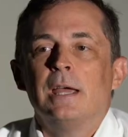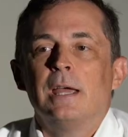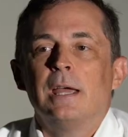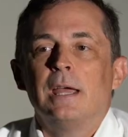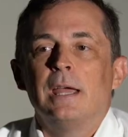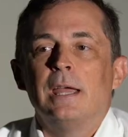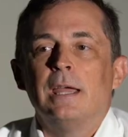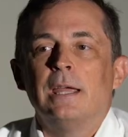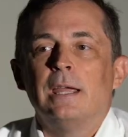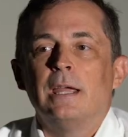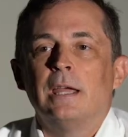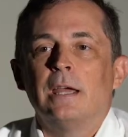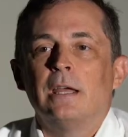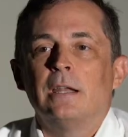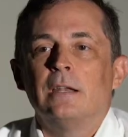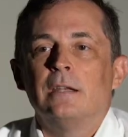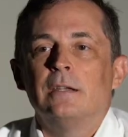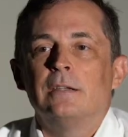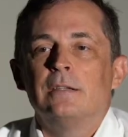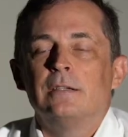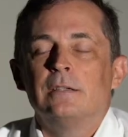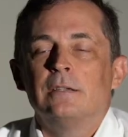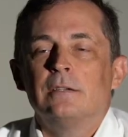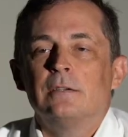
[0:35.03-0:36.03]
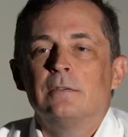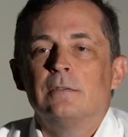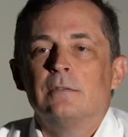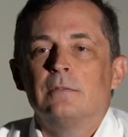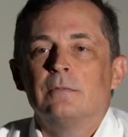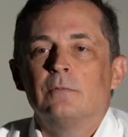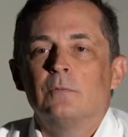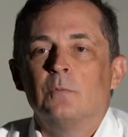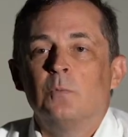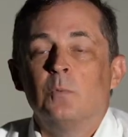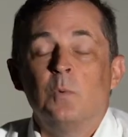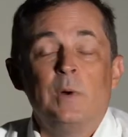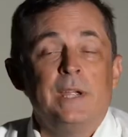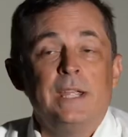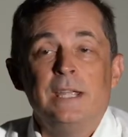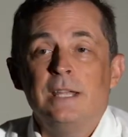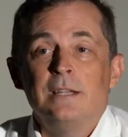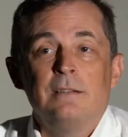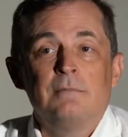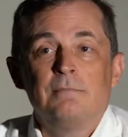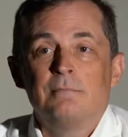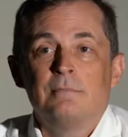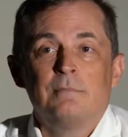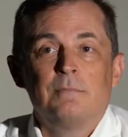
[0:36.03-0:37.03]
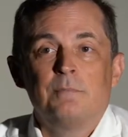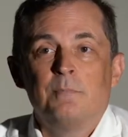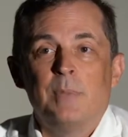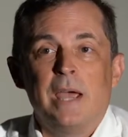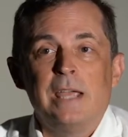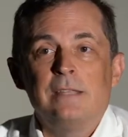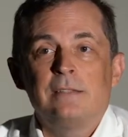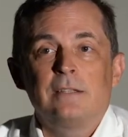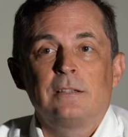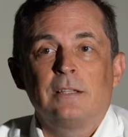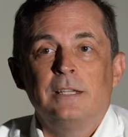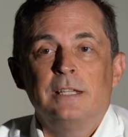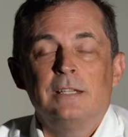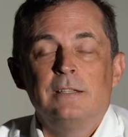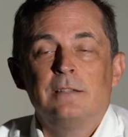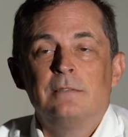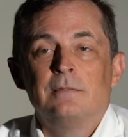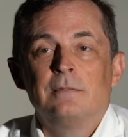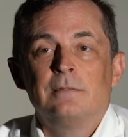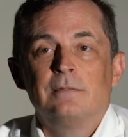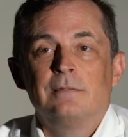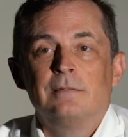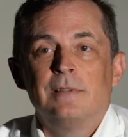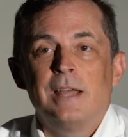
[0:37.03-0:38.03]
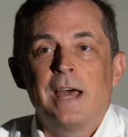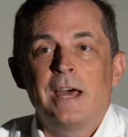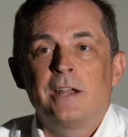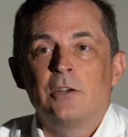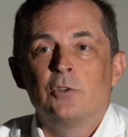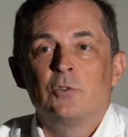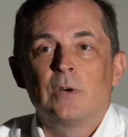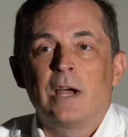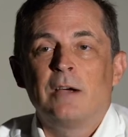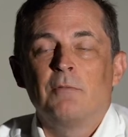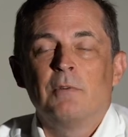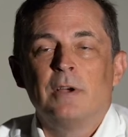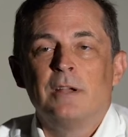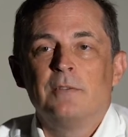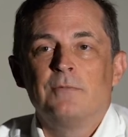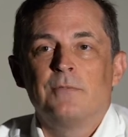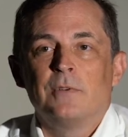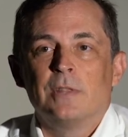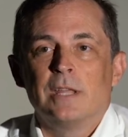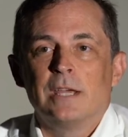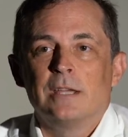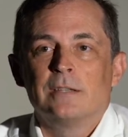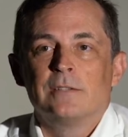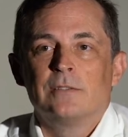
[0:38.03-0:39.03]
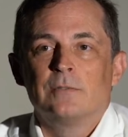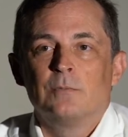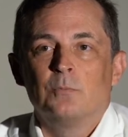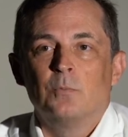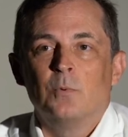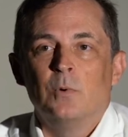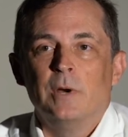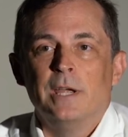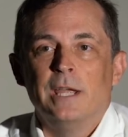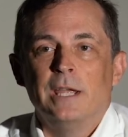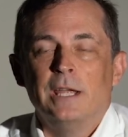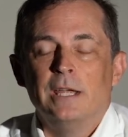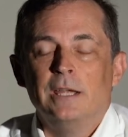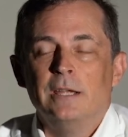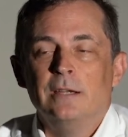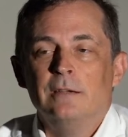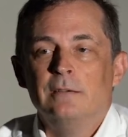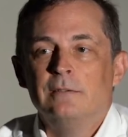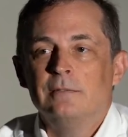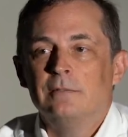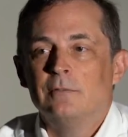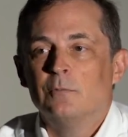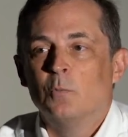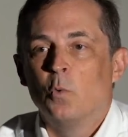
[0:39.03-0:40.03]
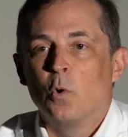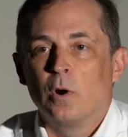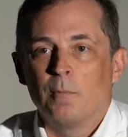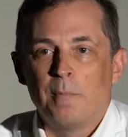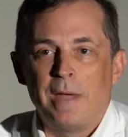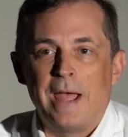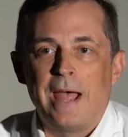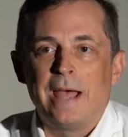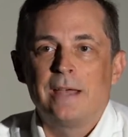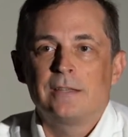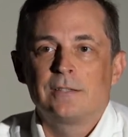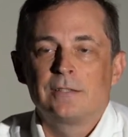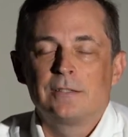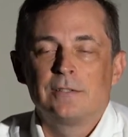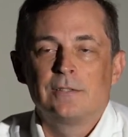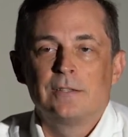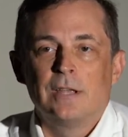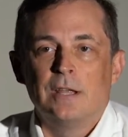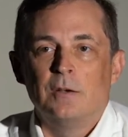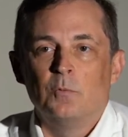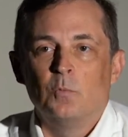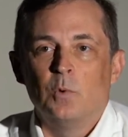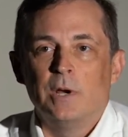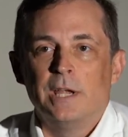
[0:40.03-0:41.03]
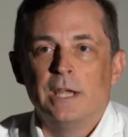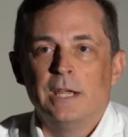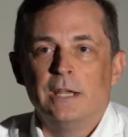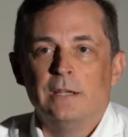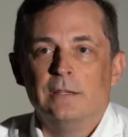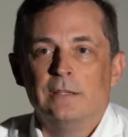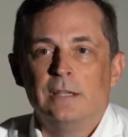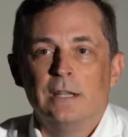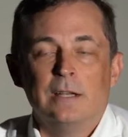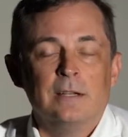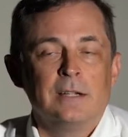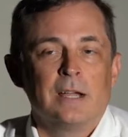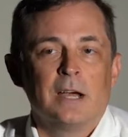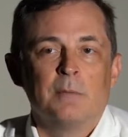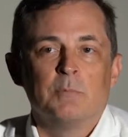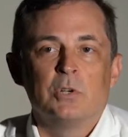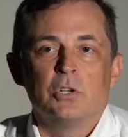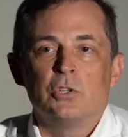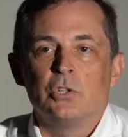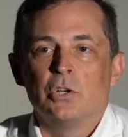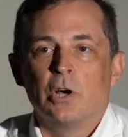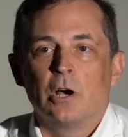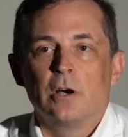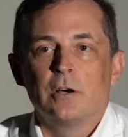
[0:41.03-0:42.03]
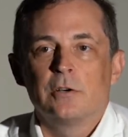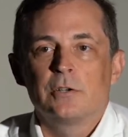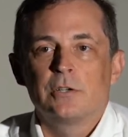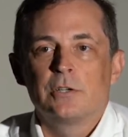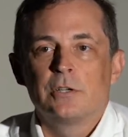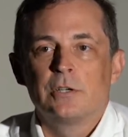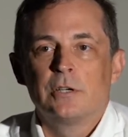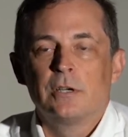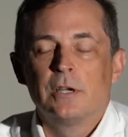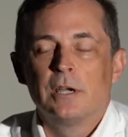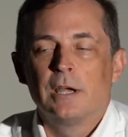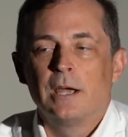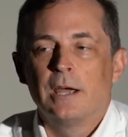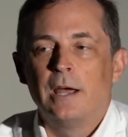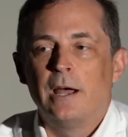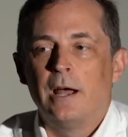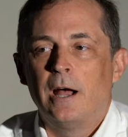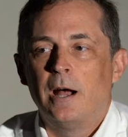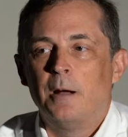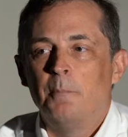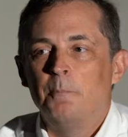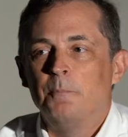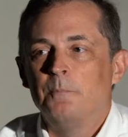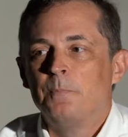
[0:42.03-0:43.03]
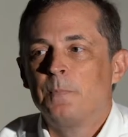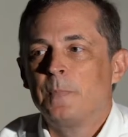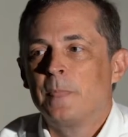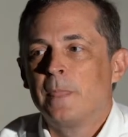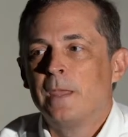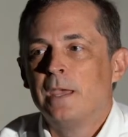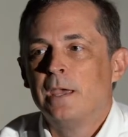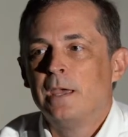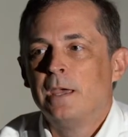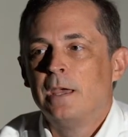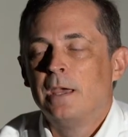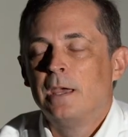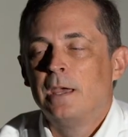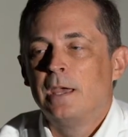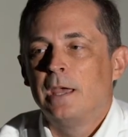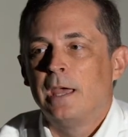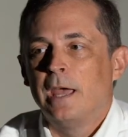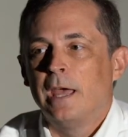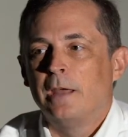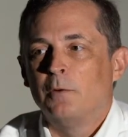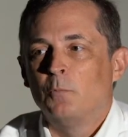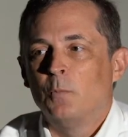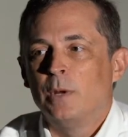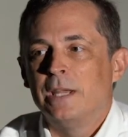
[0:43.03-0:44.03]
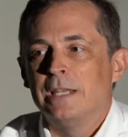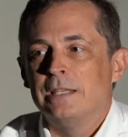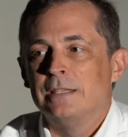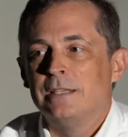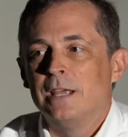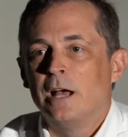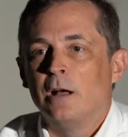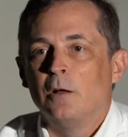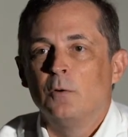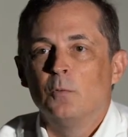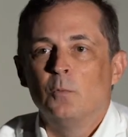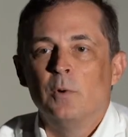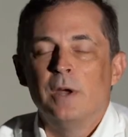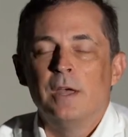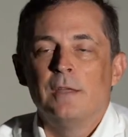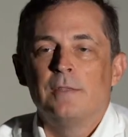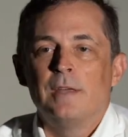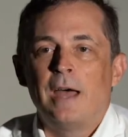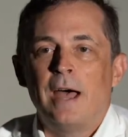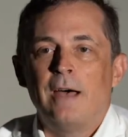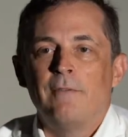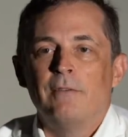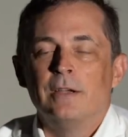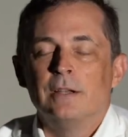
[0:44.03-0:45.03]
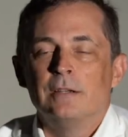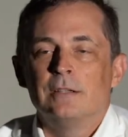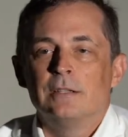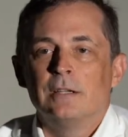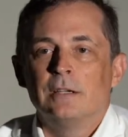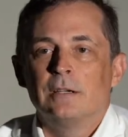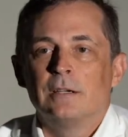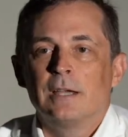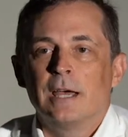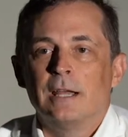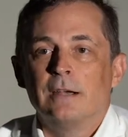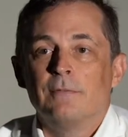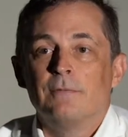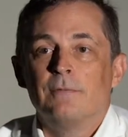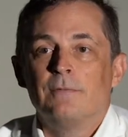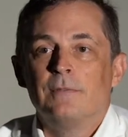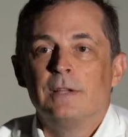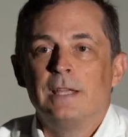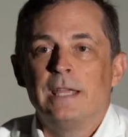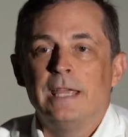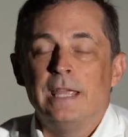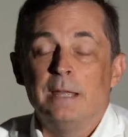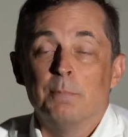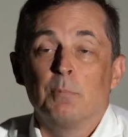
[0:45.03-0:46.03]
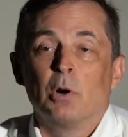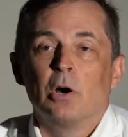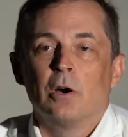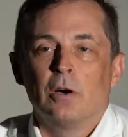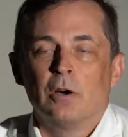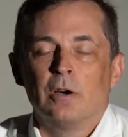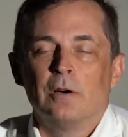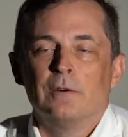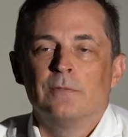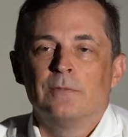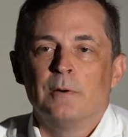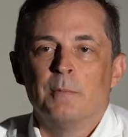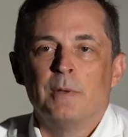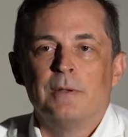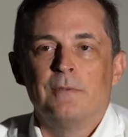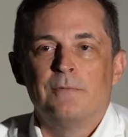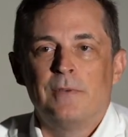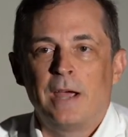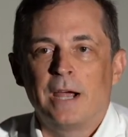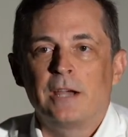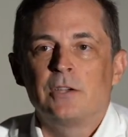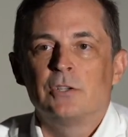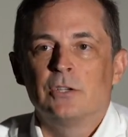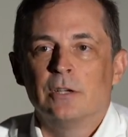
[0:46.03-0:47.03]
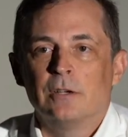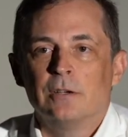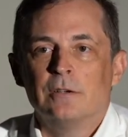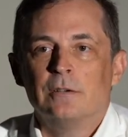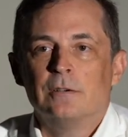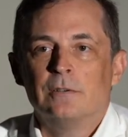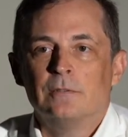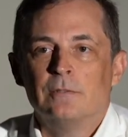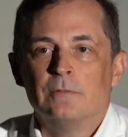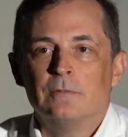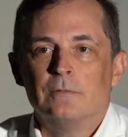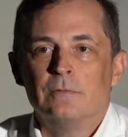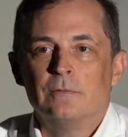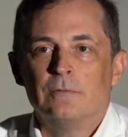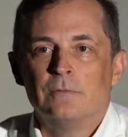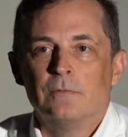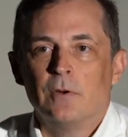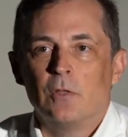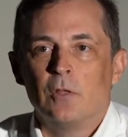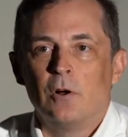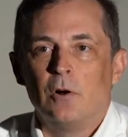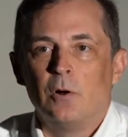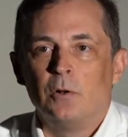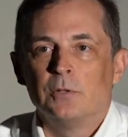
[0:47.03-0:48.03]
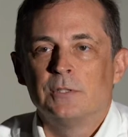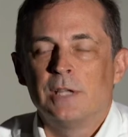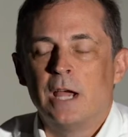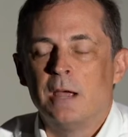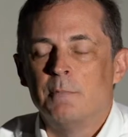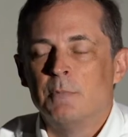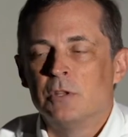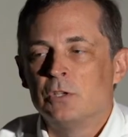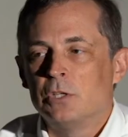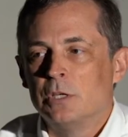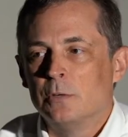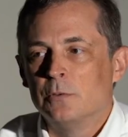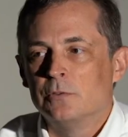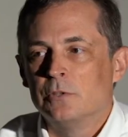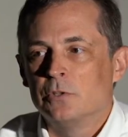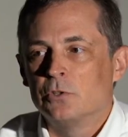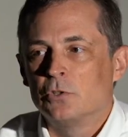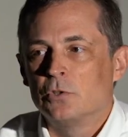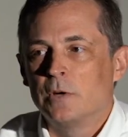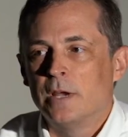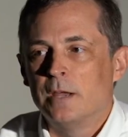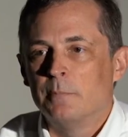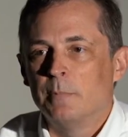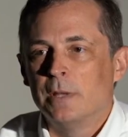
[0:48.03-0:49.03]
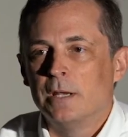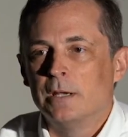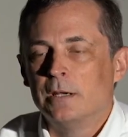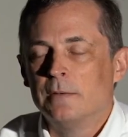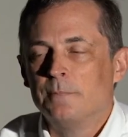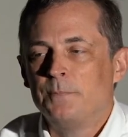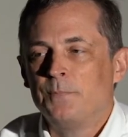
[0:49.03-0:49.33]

And we basically had a dry run for this. We wore masks and we didn't come to church. And we dealt with having to kind of keep her from infection for the whole time that she was in treatment.